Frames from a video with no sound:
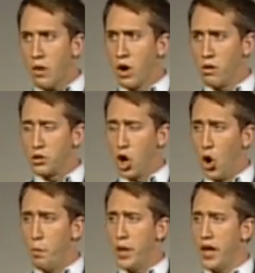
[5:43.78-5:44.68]
When I was
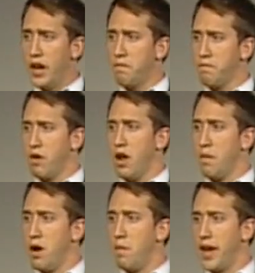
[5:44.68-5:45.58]
open and upfront
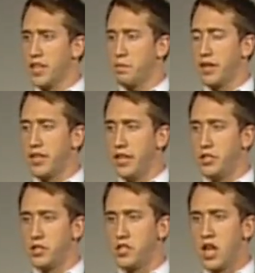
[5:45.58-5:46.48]
about my
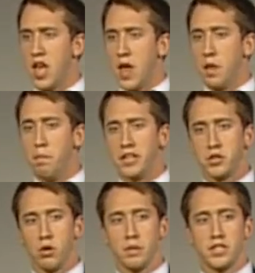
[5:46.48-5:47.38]
expectations, the
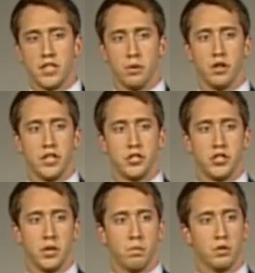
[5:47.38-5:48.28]
mentor-mentee
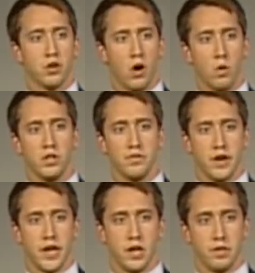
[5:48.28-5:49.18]
relationship was always
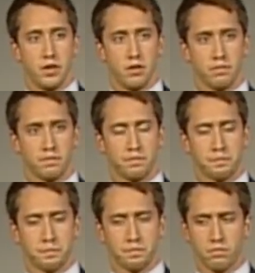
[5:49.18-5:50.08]
very healthy.
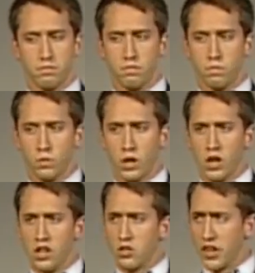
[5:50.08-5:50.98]

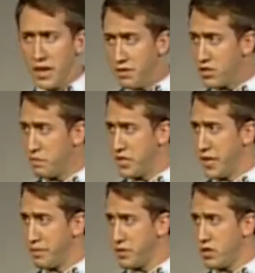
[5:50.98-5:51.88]
So I gave you some
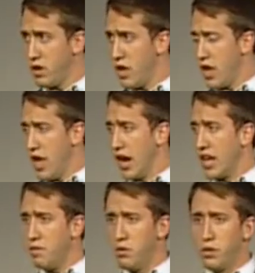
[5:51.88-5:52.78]
tips, and I
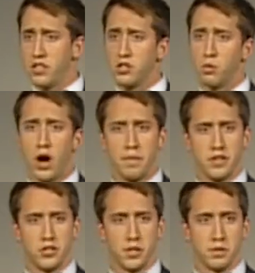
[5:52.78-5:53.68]
gave you reasons why
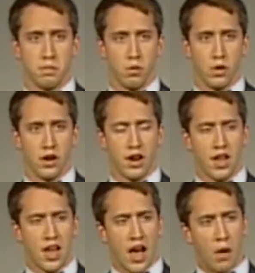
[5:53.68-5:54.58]
mentorship's important.
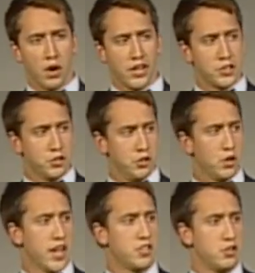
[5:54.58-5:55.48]
I want to issue you
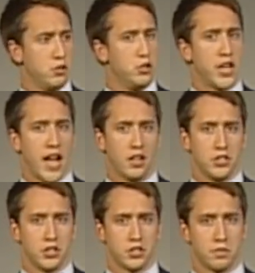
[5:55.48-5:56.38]
guys 2
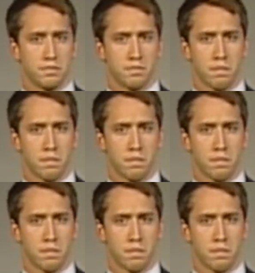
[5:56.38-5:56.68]
challenges.